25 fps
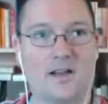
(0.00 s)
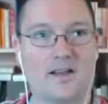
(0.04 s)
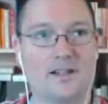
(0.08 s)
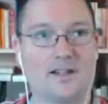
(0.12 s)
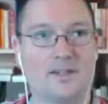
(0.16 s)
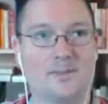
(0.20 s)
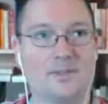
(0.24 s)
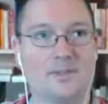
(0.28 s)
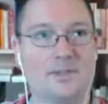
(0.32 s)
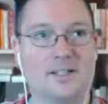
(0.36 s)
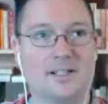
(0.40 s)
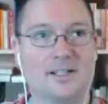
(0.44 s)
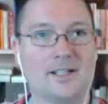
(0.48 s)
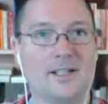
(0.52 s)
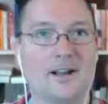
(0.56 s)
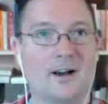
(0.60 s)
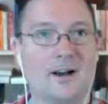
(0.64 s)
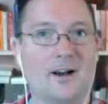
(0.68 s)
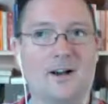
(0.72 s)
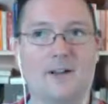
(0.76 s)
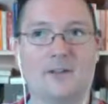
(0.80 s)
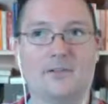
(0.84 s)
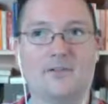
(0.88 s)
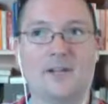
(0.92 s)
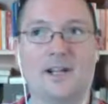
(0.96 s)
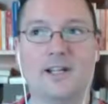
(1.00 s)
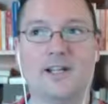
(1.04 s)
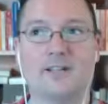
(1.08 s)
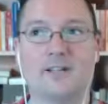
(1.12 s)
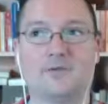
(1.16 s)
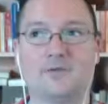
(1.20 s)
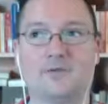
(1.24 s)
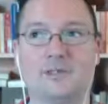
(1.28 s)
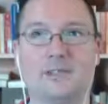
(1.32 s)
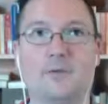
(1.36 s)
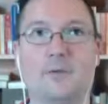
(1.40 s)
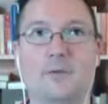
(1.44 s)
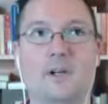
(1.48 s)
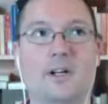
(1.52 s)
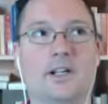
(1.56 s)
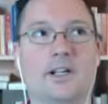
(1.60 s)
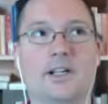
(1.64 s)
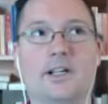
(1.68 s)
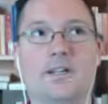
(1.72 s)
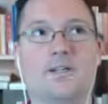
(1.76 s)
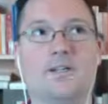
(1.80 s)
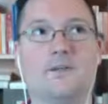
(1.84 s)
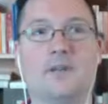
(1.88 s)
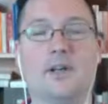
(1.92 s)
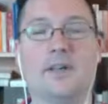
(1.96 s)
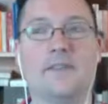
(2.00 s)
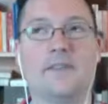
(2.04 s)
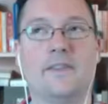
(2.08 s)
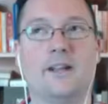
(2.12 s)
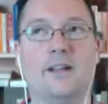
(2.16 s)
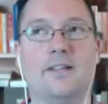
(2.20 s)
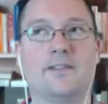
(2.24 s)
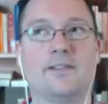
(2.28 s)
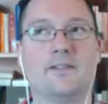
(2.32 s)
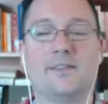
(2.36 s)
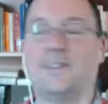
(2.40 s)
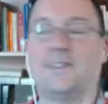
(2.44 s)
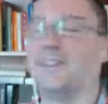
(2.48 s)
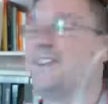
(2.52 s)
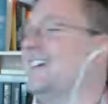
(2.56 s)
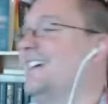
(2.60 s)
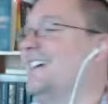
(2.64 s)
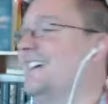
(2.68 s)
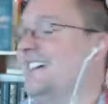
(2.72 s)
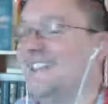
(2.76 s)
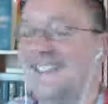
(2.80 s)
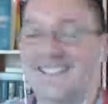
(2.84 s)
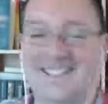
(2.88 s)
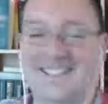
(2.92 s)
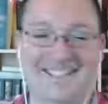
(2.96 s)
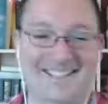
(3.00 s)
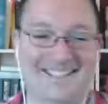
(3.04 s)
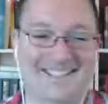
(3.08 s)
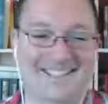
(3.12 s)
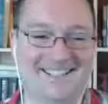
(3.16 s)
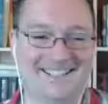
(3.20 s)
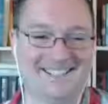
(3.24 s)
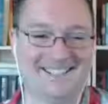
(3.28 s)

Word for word: I'm like already reworking the way that I do things.